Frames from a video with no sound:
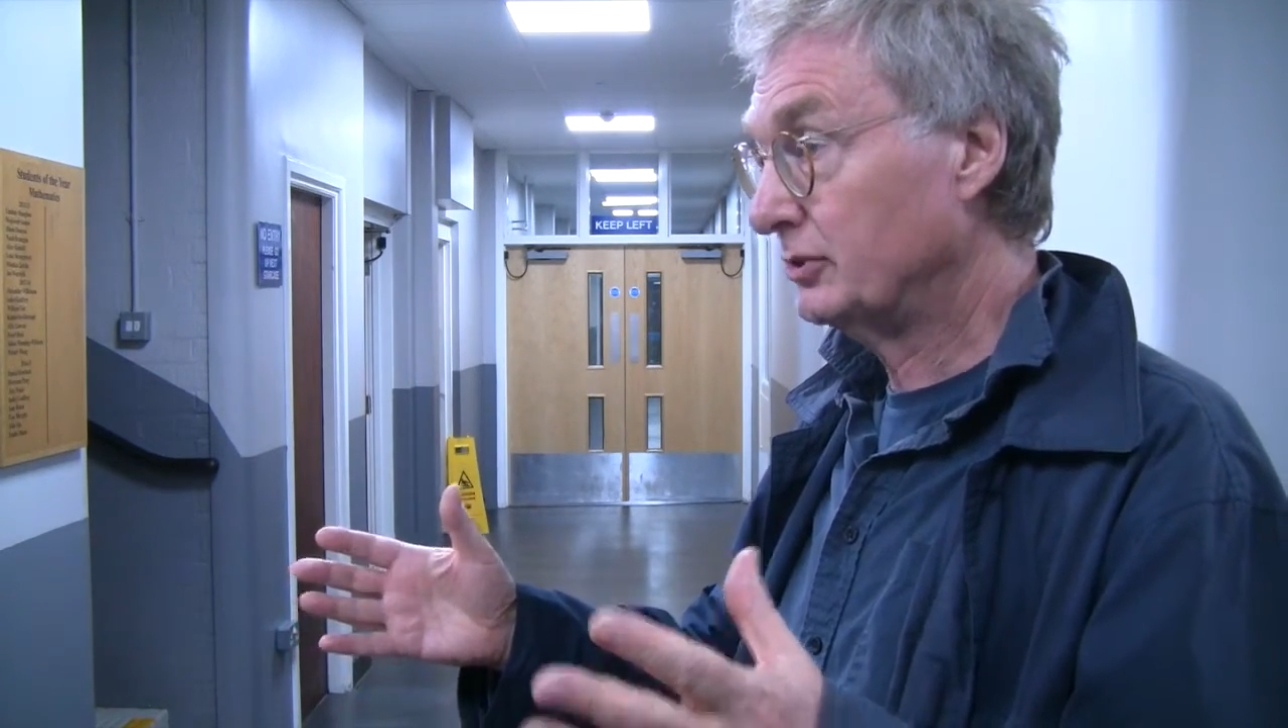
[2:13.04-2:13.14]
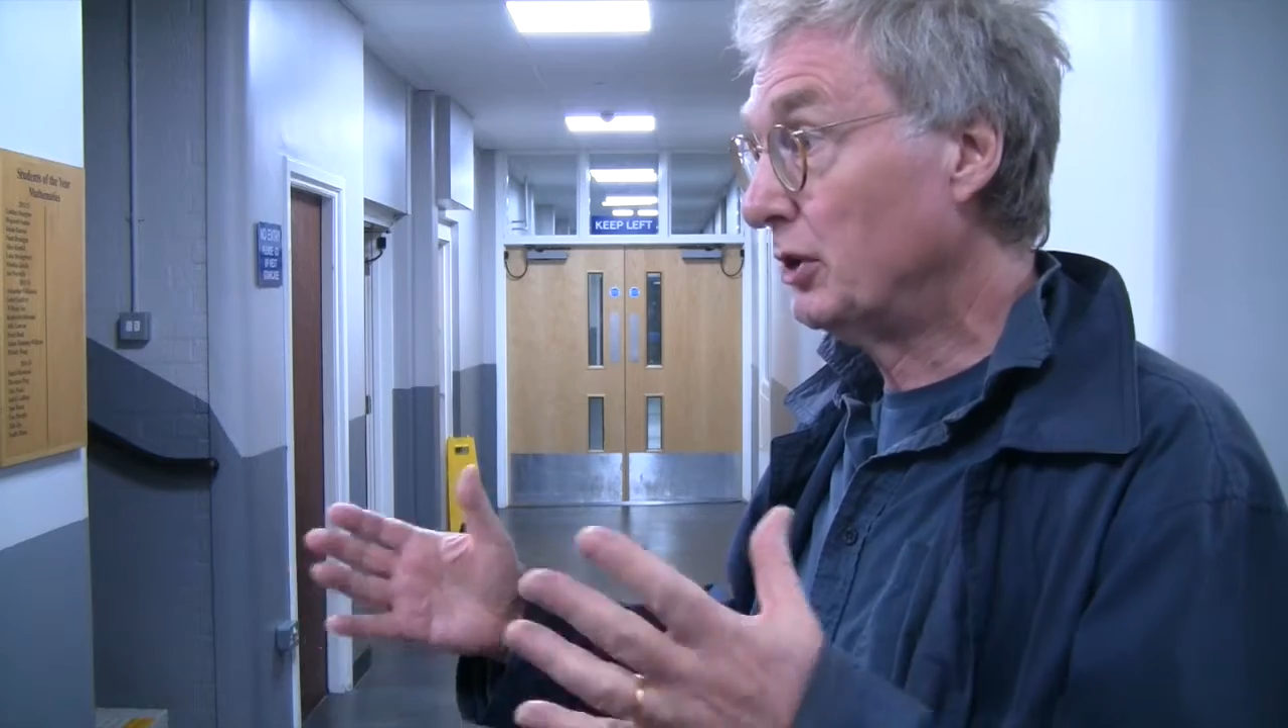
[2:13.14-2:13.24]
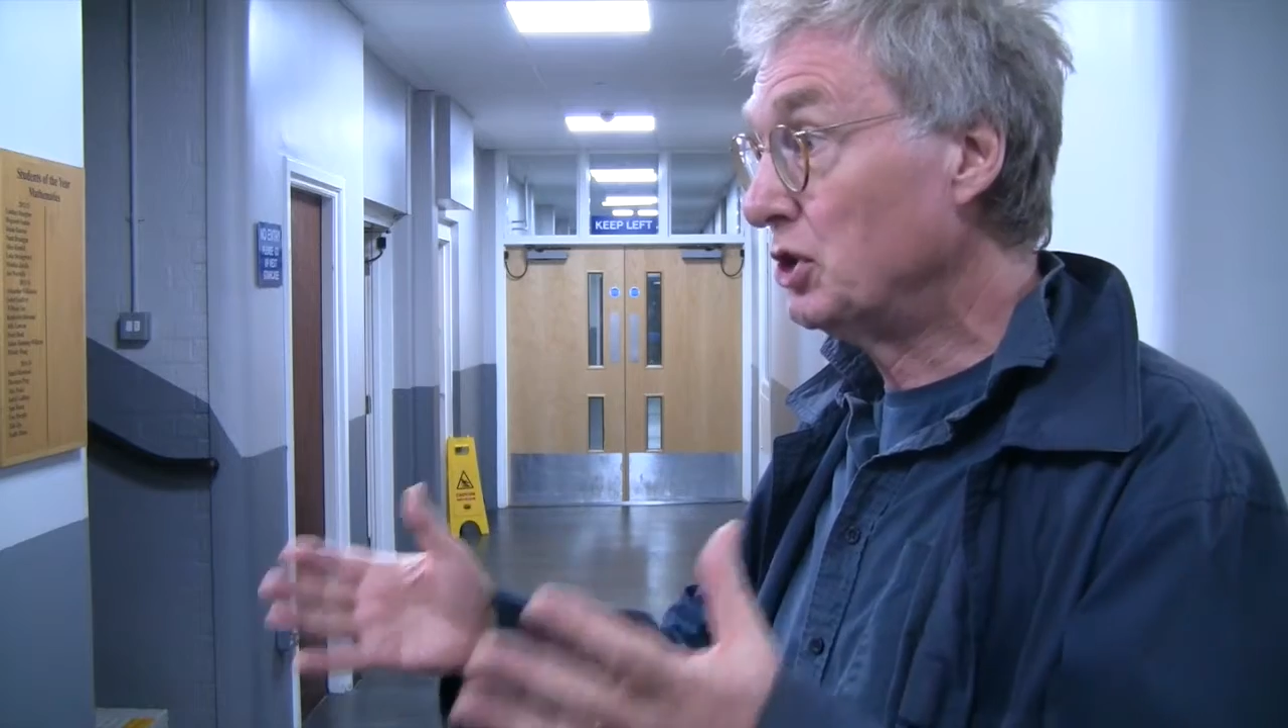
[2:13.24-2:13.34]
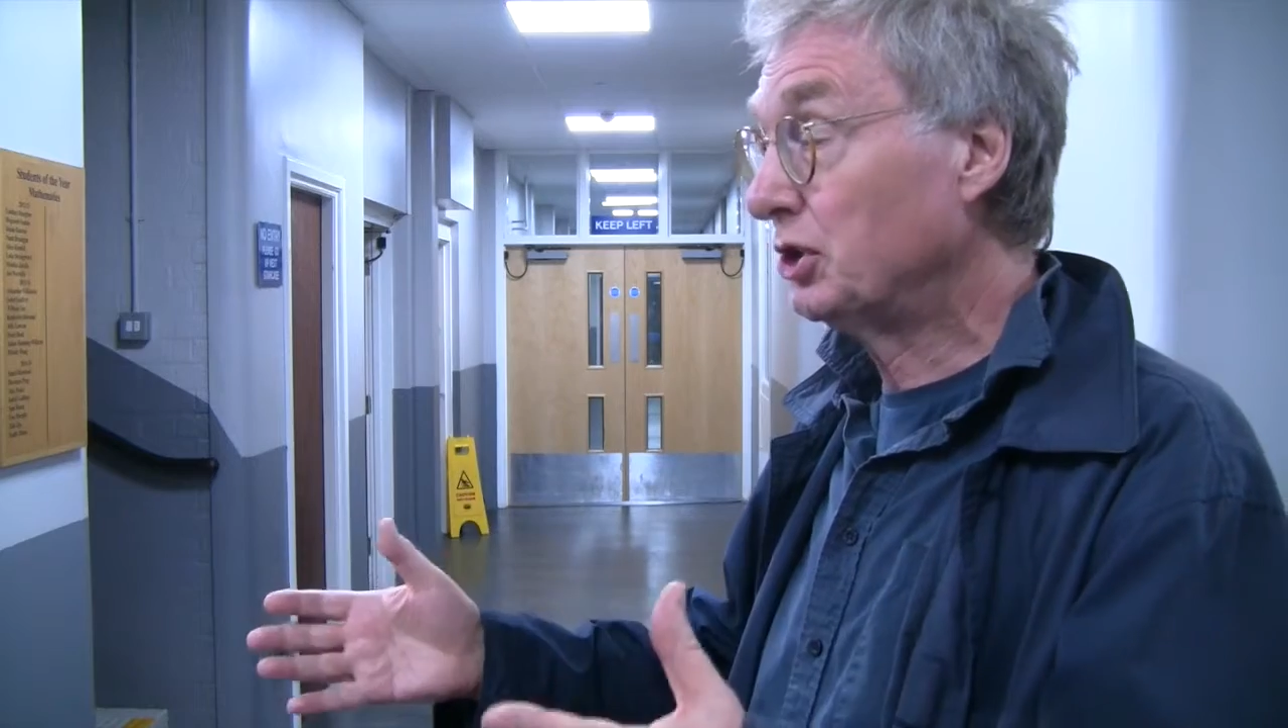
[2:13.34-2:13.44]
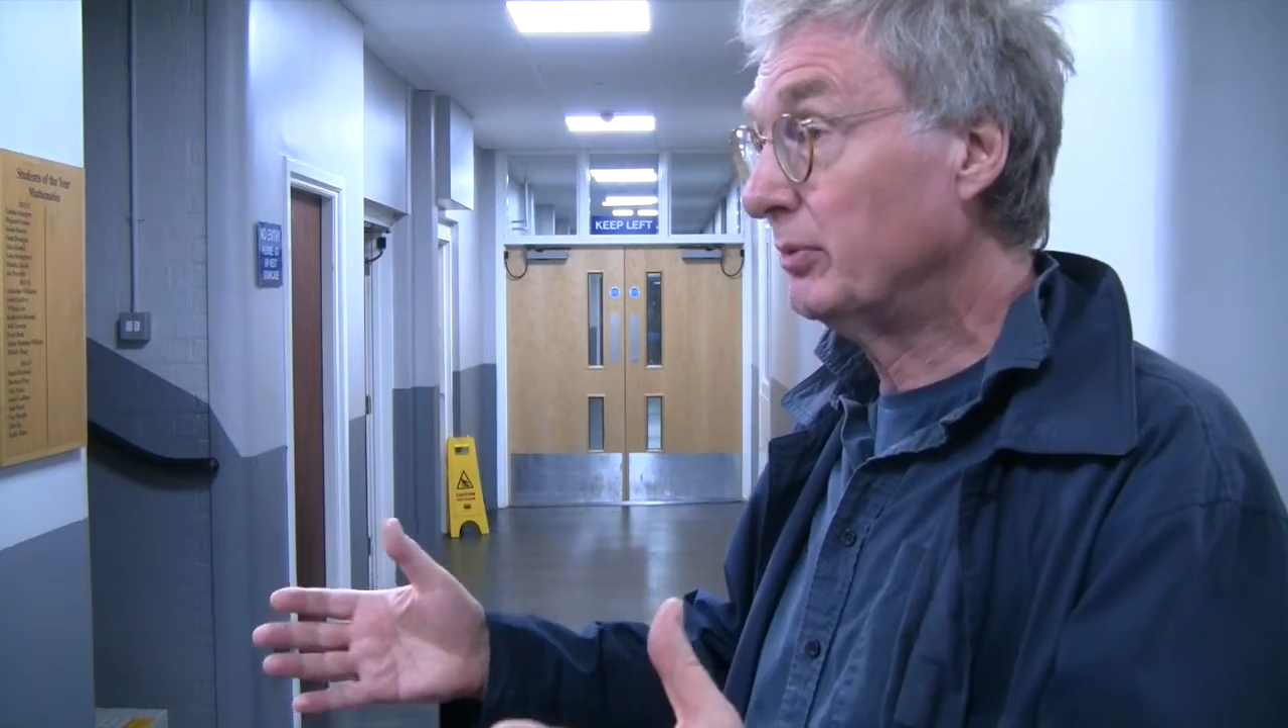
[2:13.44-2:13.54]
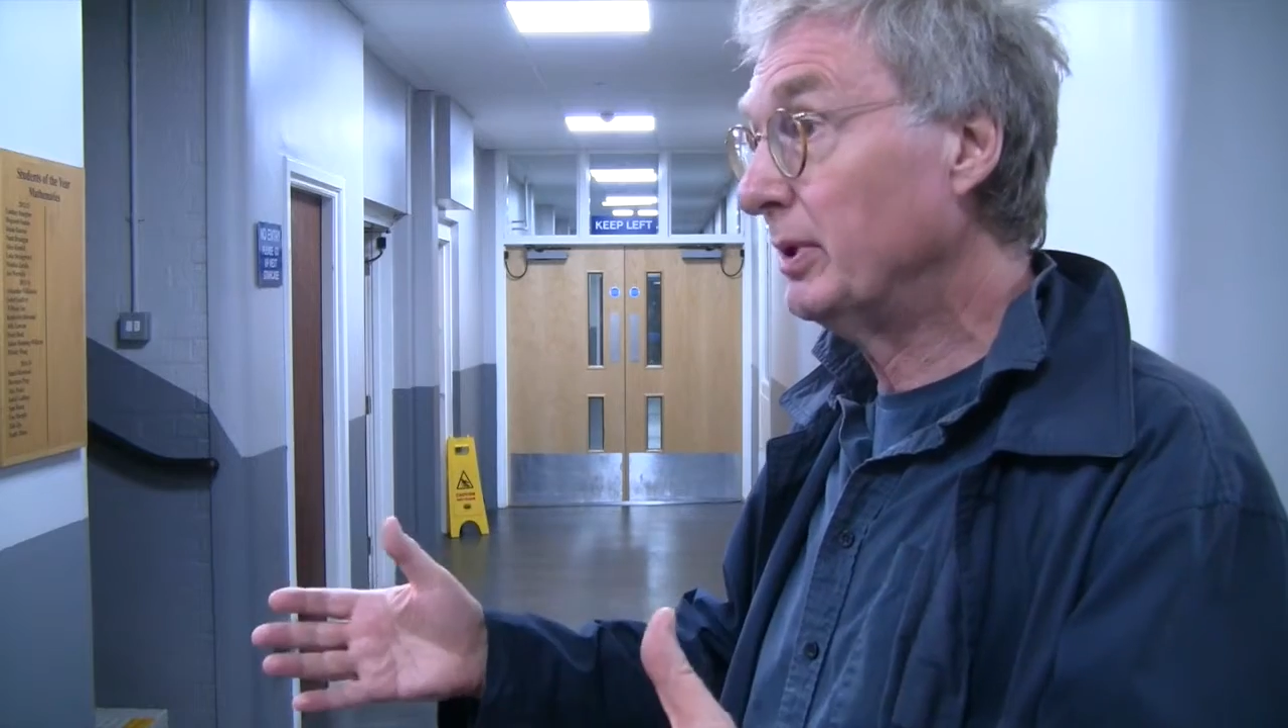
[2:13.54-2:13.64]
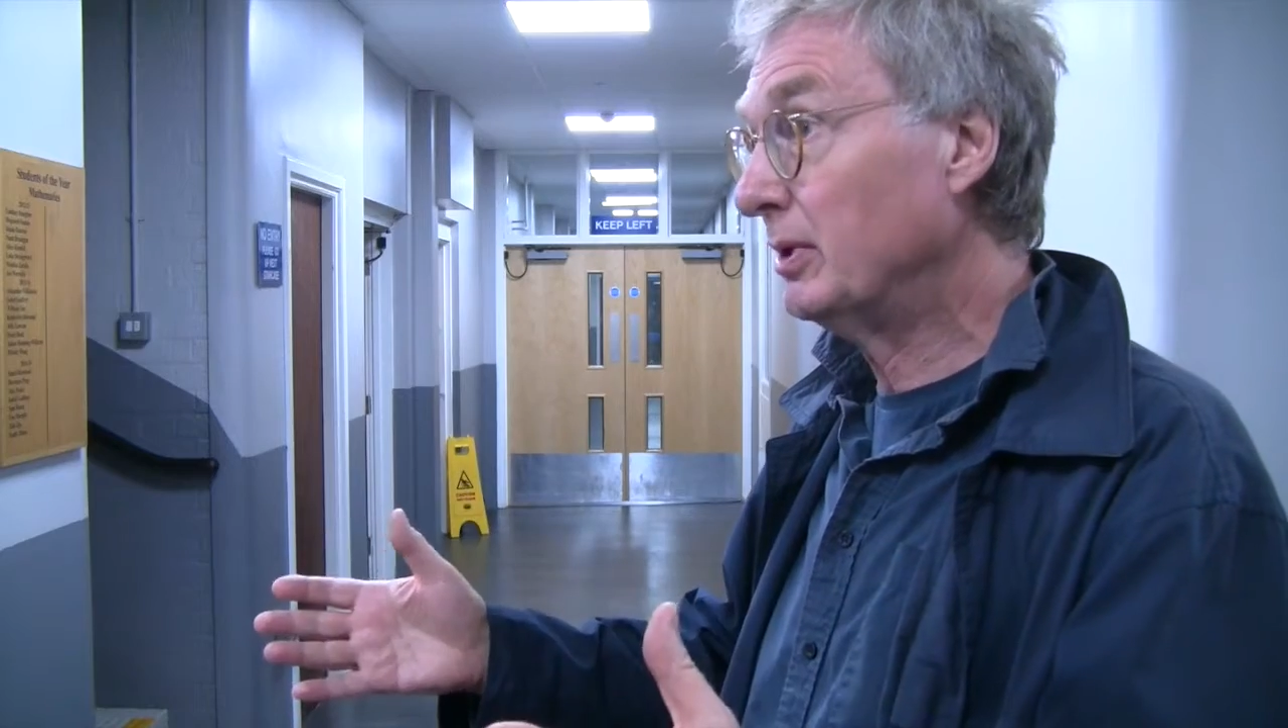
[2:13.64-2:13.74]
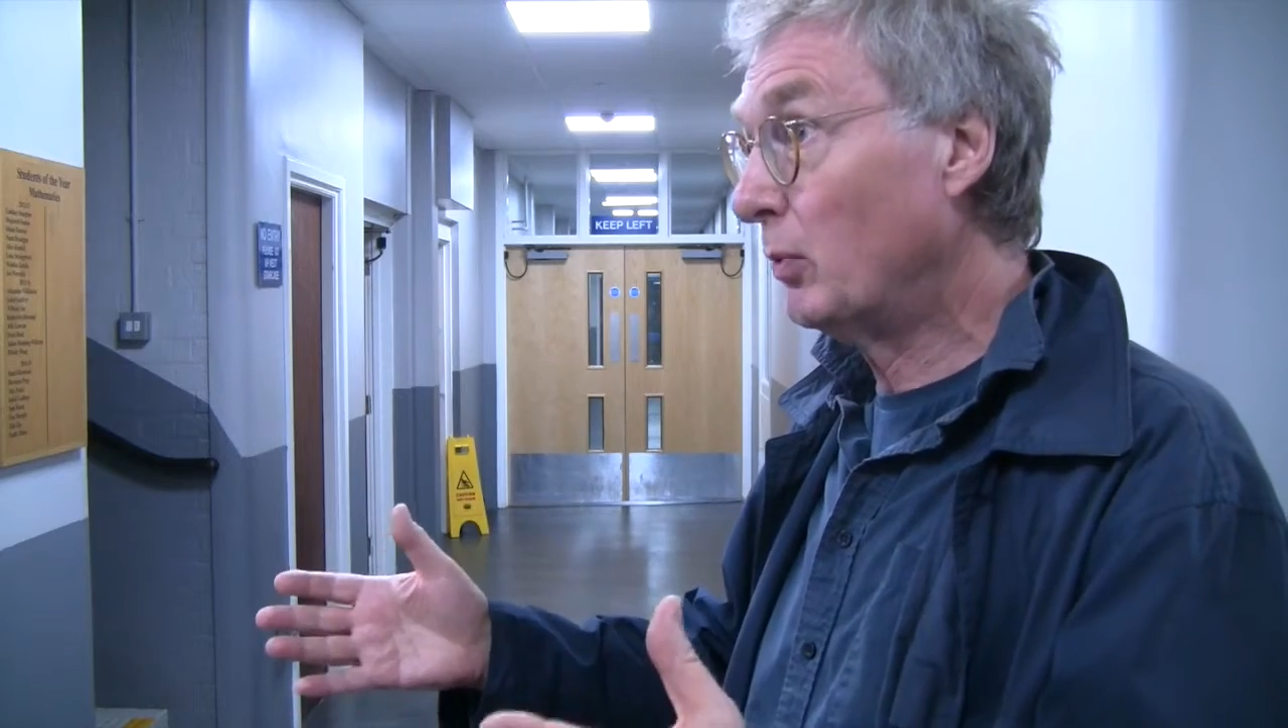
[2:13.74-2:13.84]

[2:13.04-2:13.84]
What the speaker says: you should have been